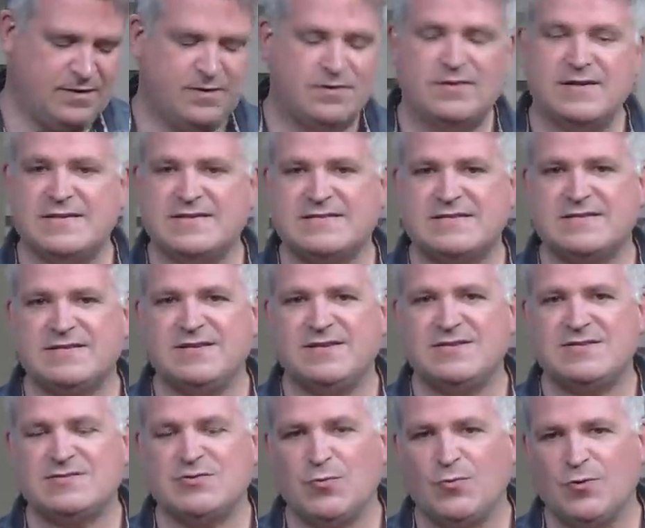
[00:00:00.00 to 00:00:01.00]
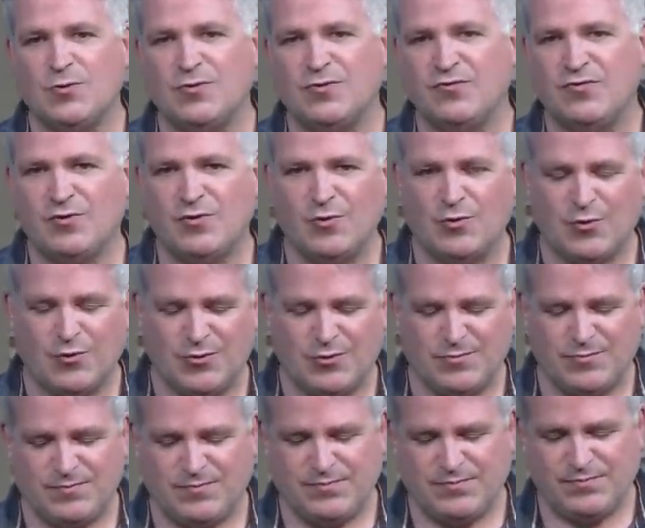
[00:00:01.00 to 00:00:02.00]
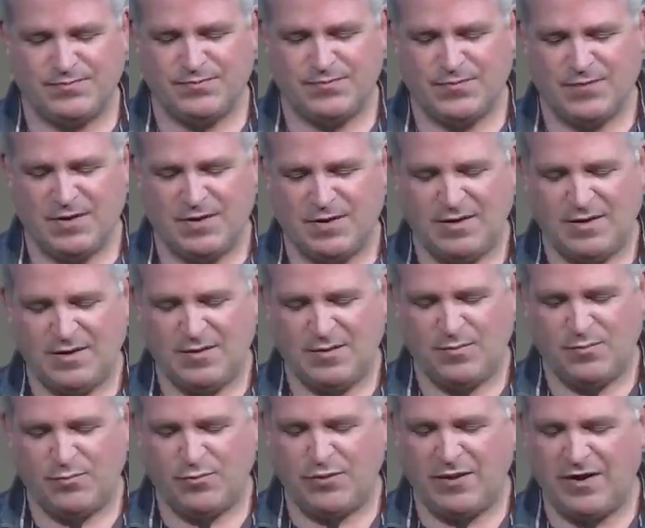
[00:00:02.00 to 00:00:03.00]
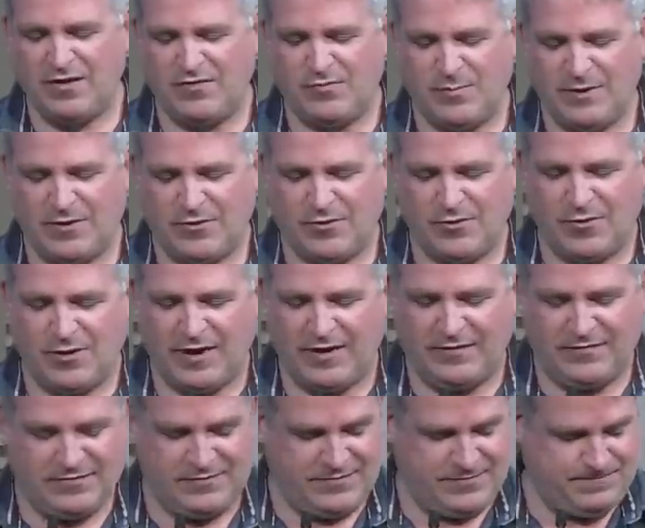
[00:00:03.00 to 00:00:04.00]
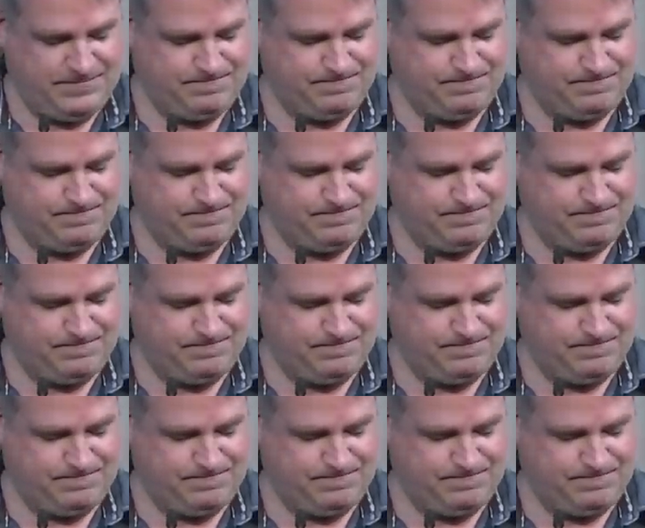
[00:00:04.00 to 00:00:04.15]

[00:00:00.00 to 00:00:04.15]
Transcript: This is the word of the Lord. Praise be to Christ.